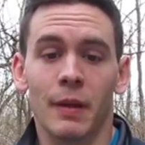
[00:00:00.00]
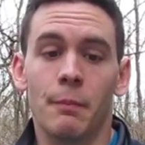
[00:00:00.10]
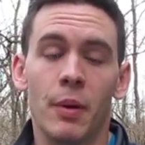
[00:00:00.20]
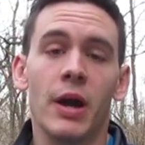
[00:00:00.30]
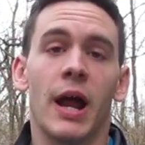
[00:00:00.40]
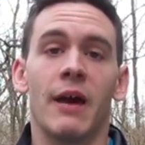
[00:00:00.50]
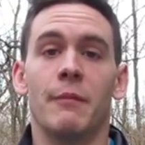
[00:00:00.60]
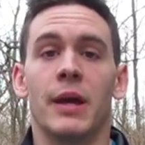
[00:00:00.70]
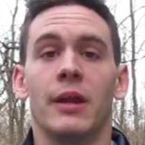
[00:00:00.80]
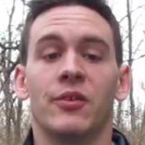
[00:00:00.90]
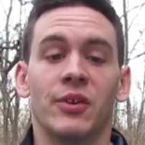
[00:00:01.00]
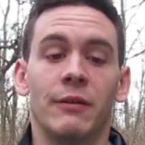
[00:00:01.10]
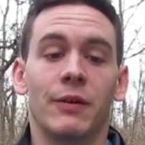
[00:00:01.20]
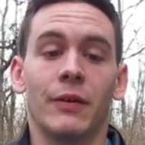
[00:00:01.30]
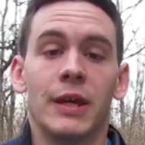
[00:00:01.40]
But I have made it
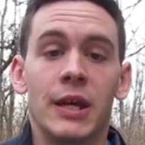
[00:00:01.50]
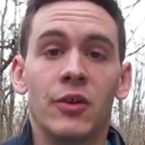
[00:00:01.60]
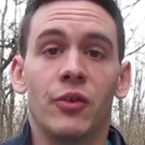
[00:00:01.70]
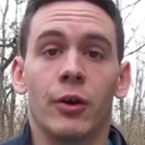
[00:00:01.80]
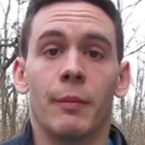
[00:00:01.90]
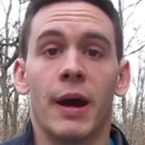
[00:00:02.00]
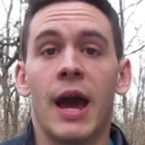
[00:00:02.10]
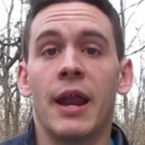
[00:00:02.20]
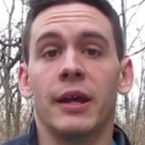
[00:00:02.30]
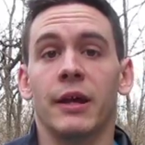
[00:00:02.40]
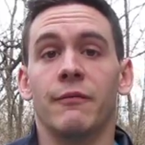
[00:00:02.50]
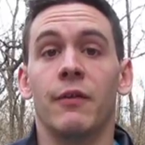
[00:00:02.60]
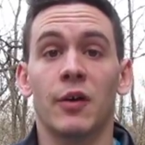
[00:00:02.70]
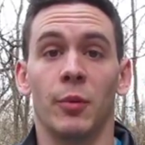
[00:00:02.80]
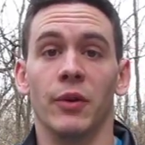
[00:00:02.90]
significantly easier by adding in
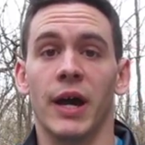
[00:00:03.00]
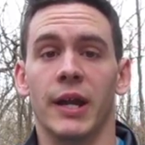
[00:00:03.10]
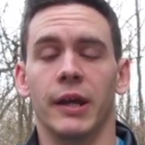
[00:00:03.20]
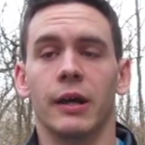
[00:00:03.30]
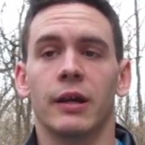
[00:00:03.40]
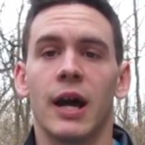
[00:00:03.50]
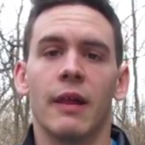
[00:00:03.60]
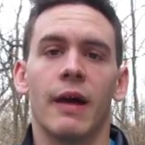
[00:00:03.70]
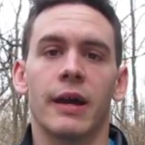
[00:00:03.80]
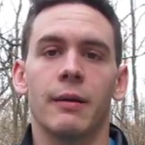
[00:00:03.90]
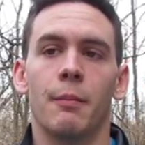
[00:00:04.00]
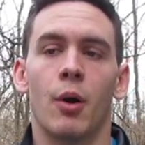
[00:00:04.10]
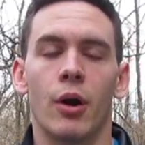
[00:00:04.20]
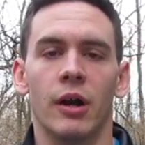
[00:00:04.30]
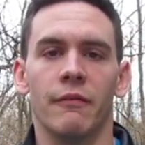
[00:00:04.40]
flexible dieting, kind of like
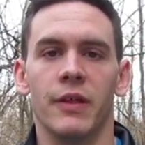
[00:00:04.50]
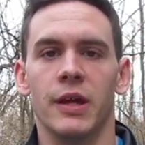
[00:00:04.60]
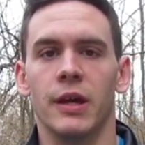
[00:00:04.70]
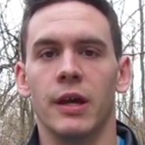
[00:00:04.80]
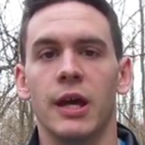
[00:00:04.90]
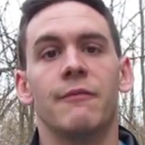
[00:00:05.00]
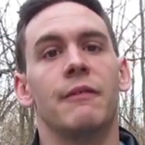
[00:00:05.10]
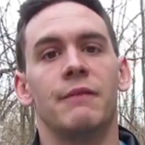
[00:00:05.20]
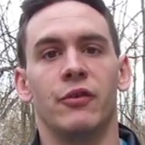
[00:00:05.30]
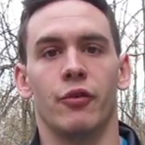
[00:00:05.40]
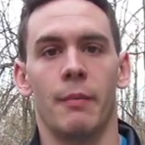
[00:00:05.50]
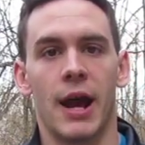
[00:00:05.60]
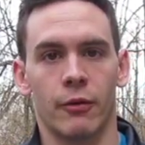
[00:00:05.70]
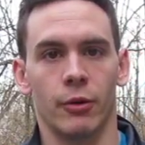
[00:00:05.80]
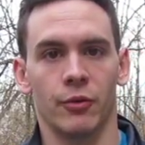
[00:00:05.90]
part of the if it fits your
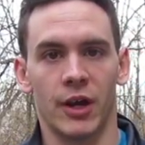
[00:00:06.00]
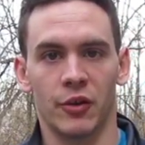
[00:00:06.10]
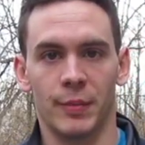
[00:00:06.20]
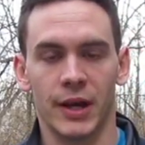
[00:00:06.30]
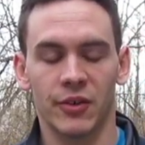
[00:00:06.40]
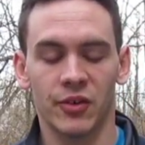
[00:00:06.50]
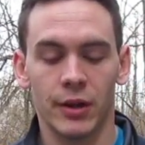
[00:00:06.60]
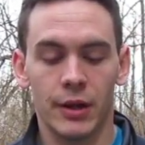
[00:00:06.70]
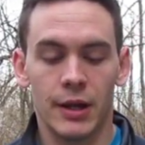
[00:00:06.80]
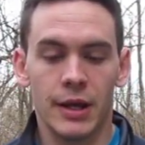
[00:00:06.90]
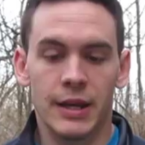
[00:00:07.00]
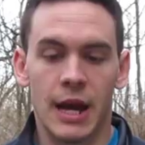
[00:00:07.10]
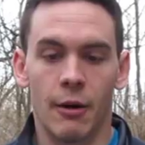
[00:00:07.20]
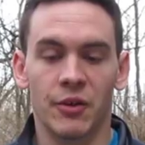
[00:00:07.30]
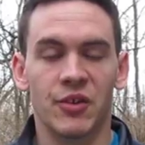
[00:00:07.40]
macros aspects.
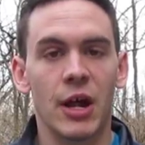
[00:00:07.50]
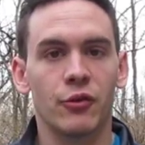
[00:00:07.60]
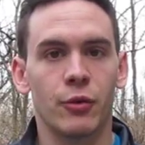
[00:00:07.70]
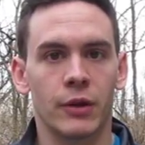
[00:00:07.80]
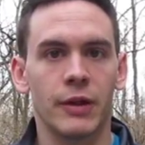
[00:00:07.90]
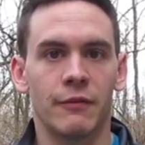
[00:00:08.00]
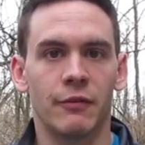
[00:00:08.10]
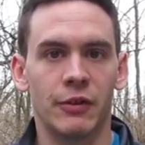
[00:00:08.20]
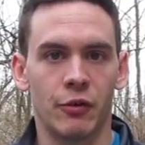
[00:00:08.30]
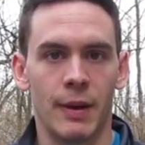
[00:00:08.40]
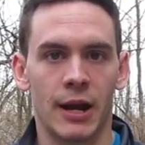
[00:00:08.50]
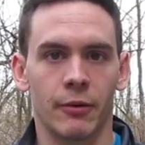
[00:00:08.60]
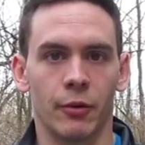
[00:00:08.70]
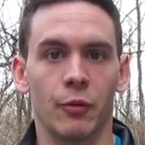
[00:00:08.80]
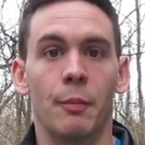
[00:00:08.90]
Now, it's not strictly if it fits your
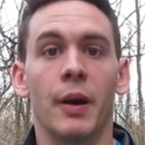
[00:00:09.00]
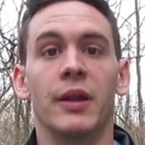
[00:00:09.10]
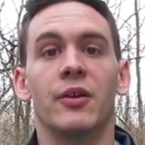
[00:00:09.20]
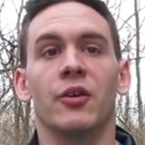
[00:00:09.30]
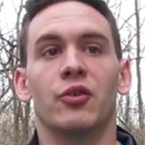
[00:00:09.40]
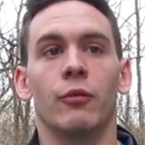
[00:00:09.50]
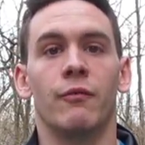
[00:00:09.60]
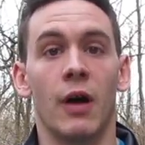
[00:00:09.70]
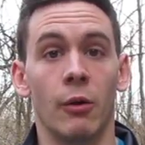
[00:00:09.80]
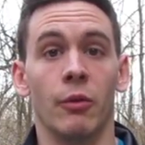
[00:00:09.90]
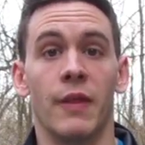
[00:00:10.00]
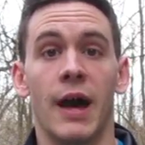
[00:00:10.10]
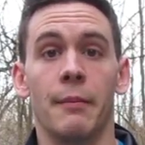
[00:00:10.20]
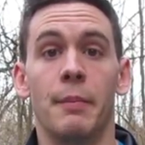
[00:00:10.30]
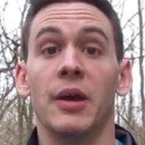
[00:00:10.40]
macros, but it does follow
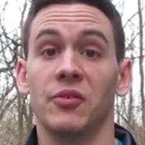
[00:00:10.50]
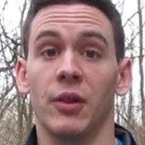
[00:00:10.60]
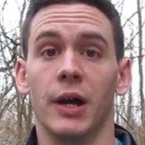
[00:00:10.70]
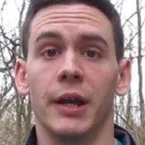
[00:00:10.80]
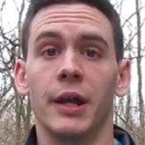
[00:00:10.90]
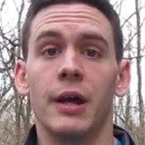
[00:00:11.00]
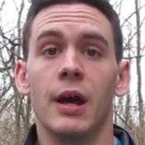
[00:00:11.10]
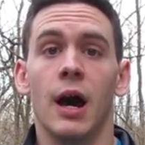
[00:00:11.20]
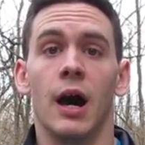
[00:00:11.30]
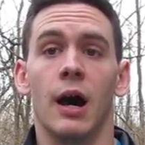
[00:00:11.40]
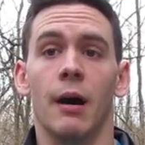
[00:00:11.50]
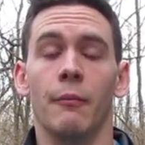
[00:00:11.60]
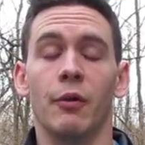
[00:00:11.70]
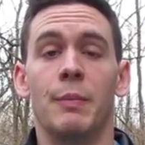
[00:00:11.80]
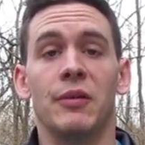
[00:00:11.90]
that baseline
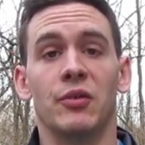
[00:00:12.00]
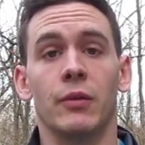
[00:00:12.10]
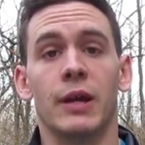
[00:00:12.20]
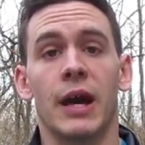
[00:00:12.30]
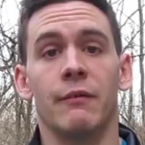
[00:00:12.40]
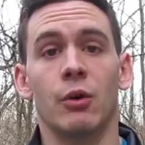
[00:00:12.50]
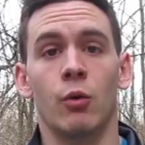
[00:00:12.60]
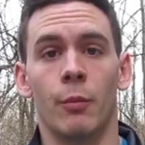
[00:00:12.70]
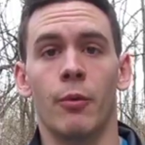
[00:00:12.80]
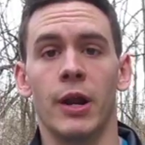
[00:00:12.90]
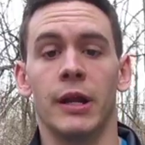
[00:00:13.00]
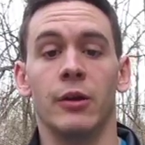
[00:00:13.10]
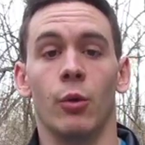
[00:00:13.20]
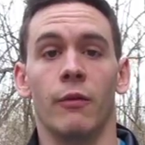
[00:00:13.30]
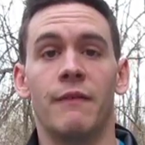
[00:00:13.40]
with basically kind of incorporating
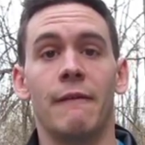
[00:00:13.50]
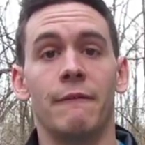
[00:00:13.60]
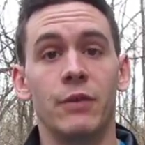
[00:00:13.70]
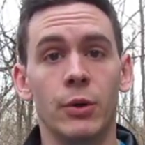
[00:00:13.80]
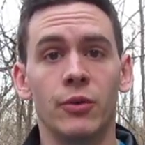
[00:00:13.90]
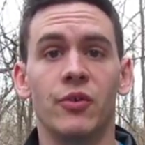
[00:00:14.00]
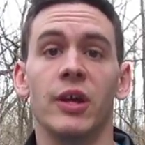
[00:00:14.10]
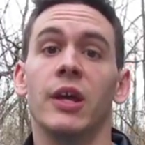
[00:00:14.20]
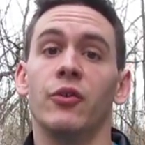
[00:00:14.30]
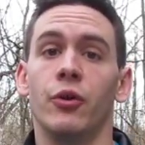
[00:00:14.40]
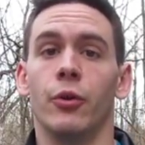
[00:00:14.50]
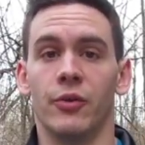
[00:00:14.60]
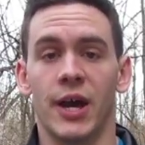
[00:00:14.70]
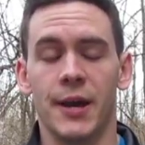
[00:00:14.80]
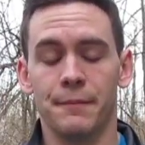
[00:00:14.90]
your favorite foods into your
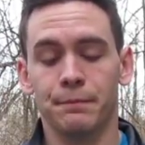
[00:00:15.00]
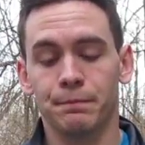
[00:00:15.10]
diet.